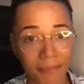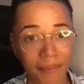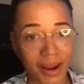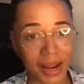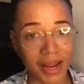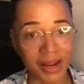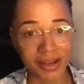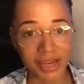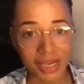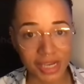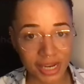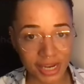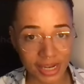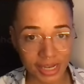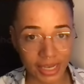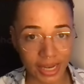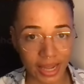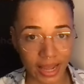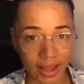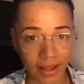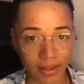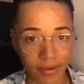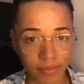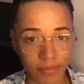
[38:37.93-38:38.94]
break shit
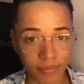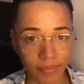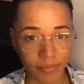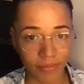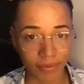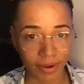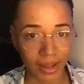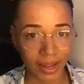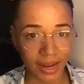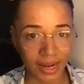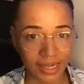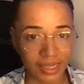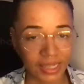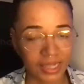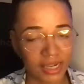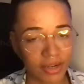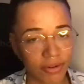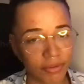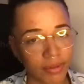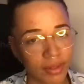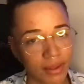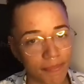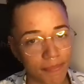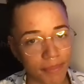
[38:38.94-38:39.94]
down, right?
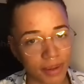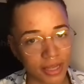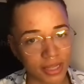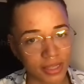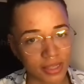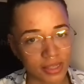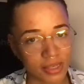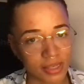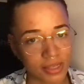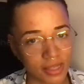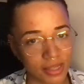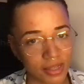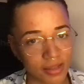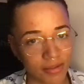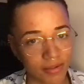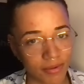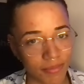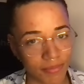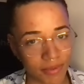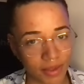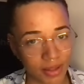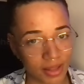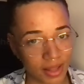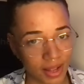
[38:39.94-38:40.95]
Literally bust the
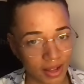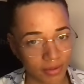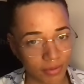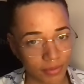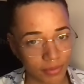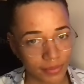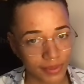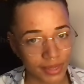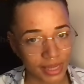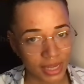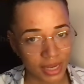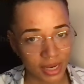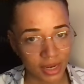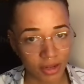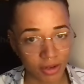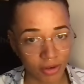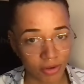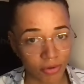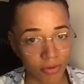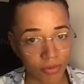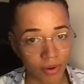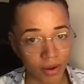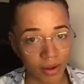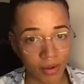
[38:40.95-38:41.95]
systems and that's what we're here to
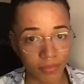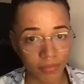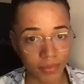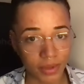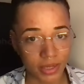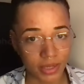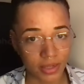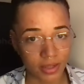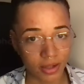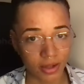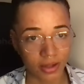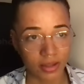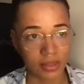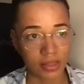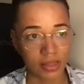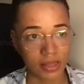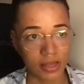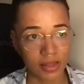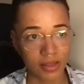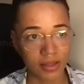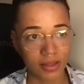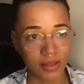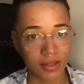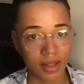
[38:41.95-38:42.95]
do, aren't we, star
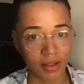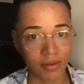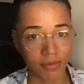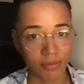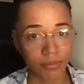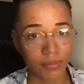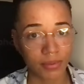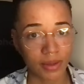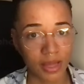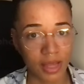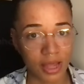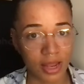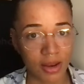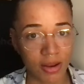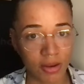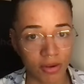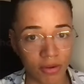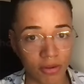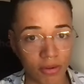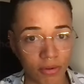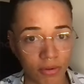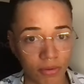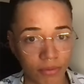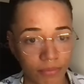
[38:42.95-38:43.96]
seeds? That's what we're here to
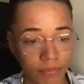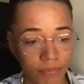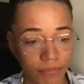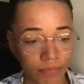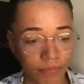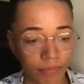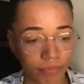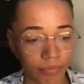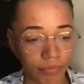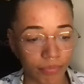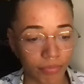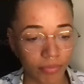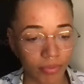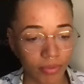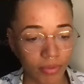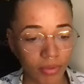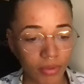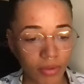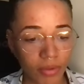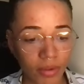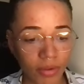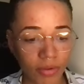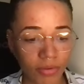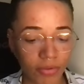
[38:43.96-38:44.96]
do.
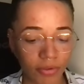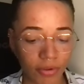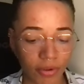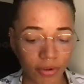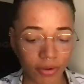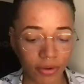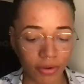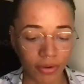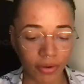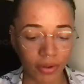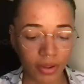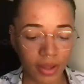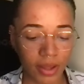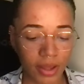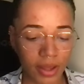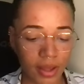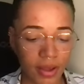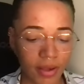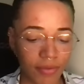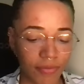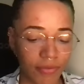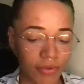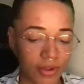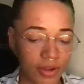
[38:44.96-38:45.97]
So
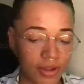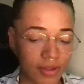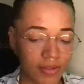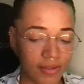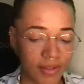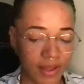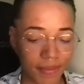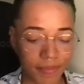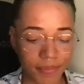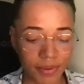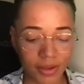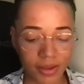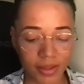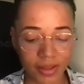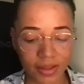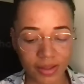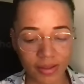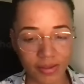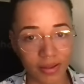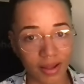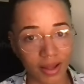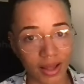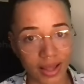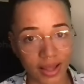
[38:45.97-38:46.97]
for you to step into
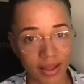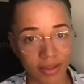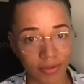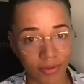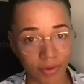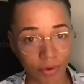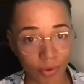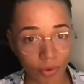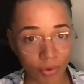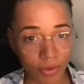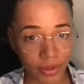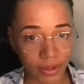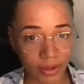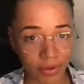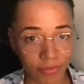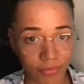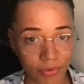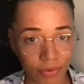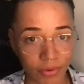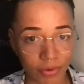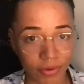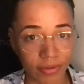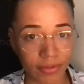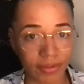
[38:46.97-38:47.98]
this highest calling of
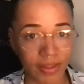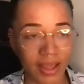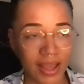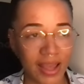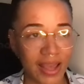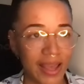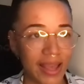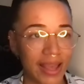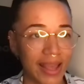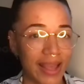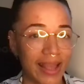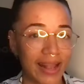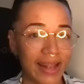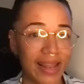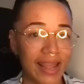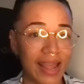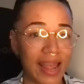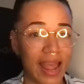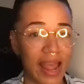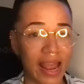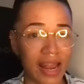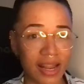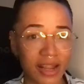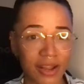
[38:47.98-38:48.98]
yours and
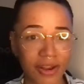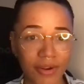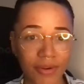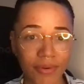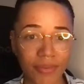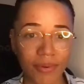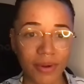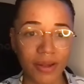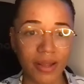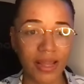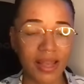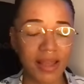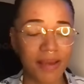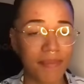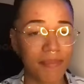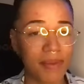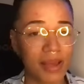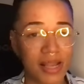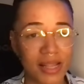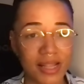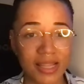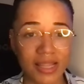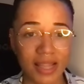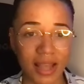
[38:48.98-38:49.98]
that and you know what? It
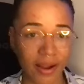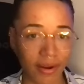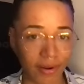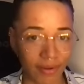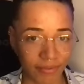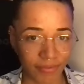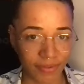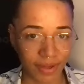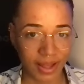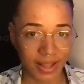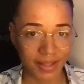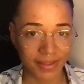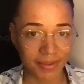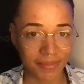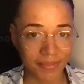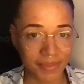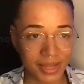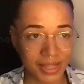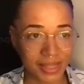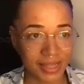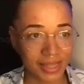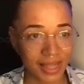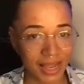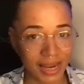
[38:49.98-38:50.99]
means sacrifice. It
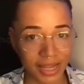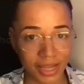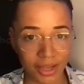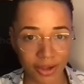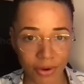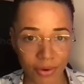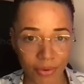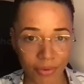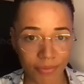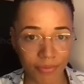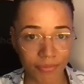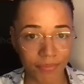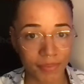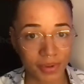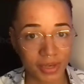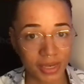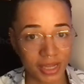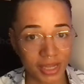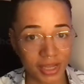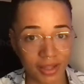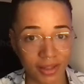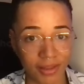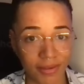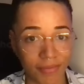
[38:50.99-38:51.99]
means letting go of
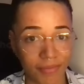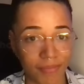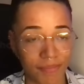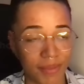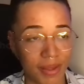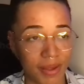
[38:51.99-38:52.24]
particular